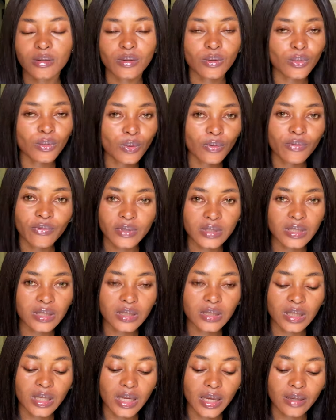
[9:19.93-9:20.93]
go for
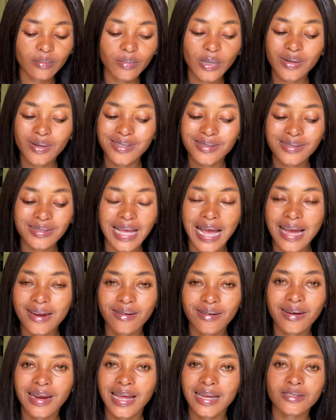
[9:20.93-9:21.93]
this again because I
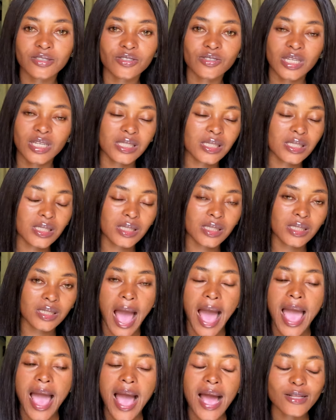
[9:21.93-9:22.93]
don't like stress.
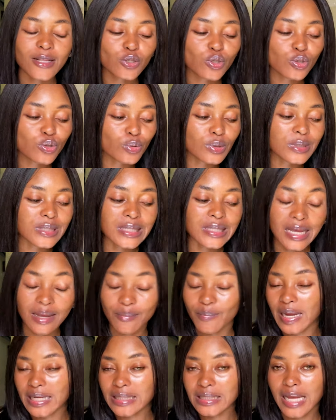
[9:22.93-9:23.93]
I had to take
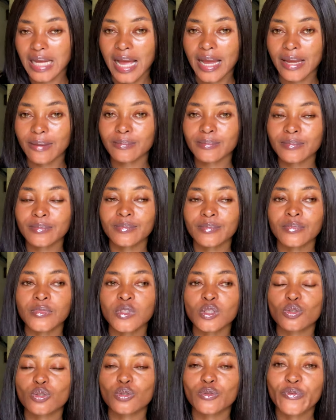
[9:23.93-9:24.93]
my time
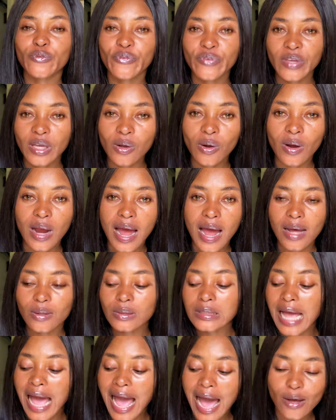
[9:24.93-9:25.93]
to figure
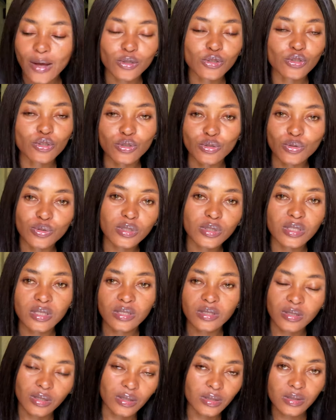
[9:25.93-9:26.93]
out how to use the
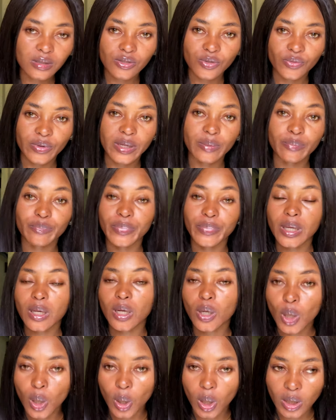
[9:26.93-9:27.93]
sunscreen
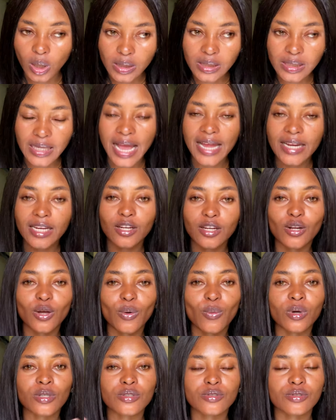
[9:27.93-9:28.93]
because I did not
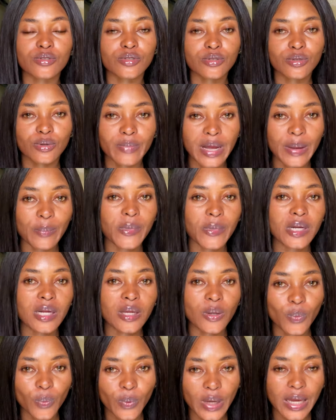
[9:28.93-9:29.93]
want to throw my money
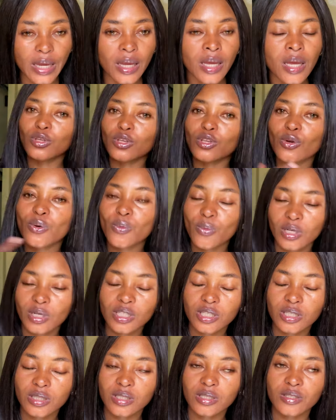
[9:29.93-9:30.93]
away. You
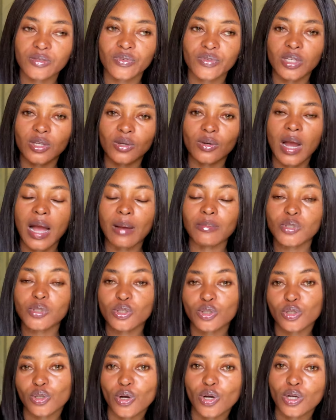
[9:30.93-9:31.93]
watching this video, I'm
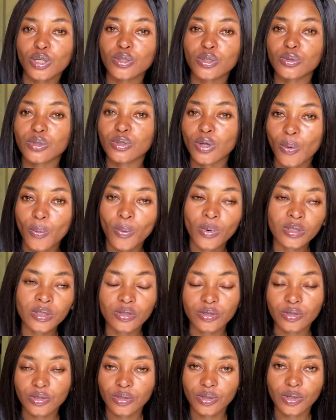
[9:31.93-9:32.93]
sure you don't want to
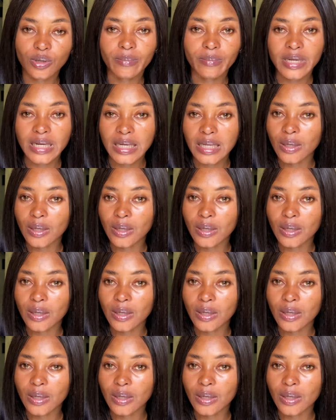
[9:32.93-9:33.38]
throw your money